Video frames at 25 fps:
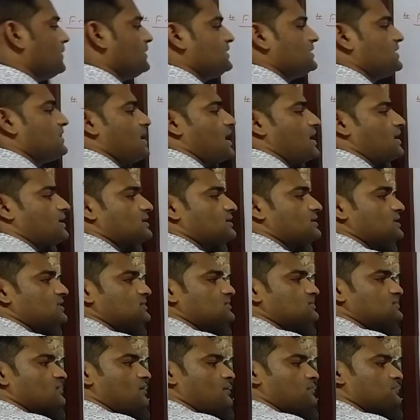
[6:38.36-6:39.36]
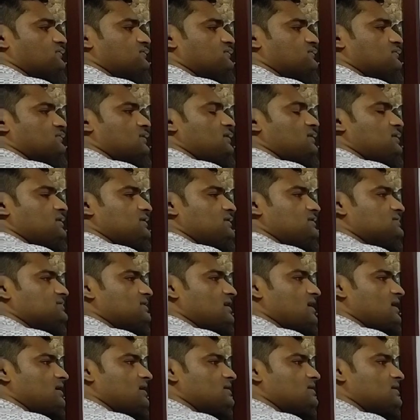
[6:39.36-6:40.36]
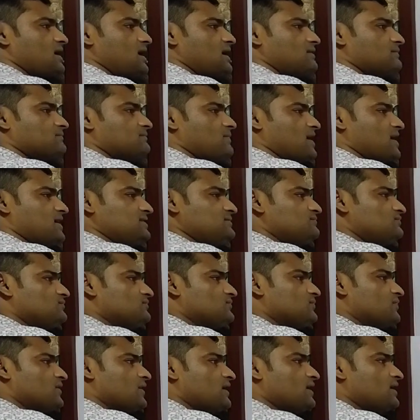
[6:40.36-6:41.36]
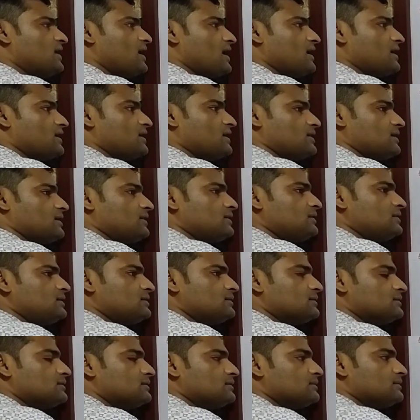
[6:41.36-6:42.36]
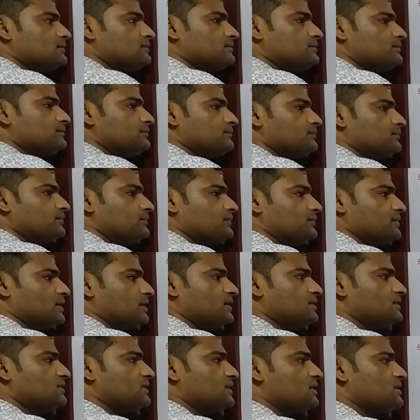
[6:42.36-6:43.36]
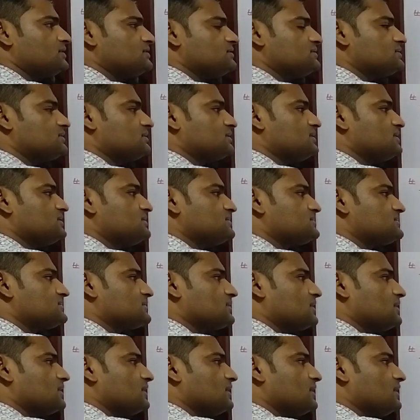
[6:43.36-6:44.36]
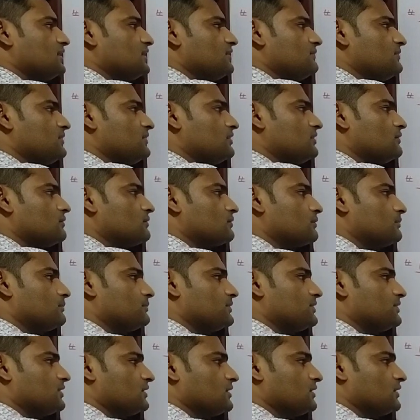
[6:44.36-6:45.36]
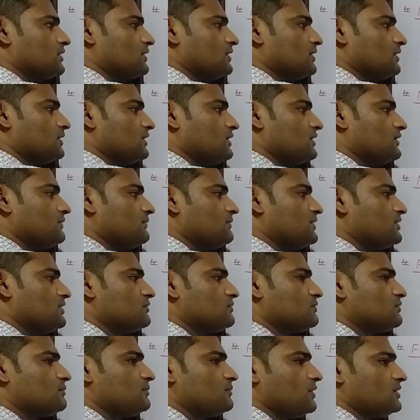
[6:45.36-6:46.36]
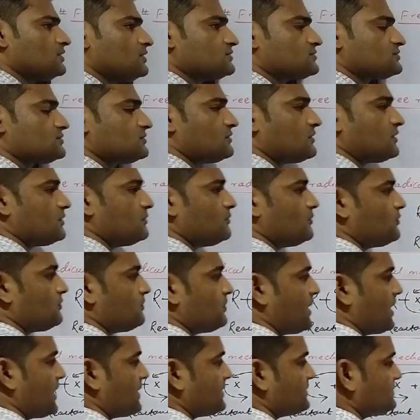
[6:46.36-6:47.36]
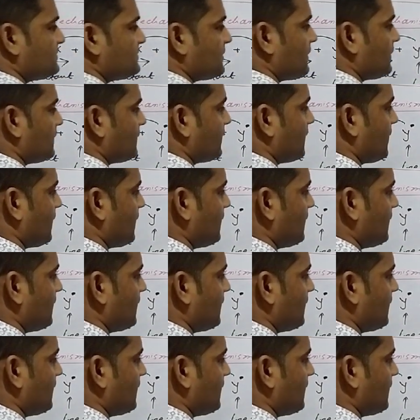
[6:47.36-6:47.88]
When reacting substrate is attacked by free radical, then there is this leaving group also removed as a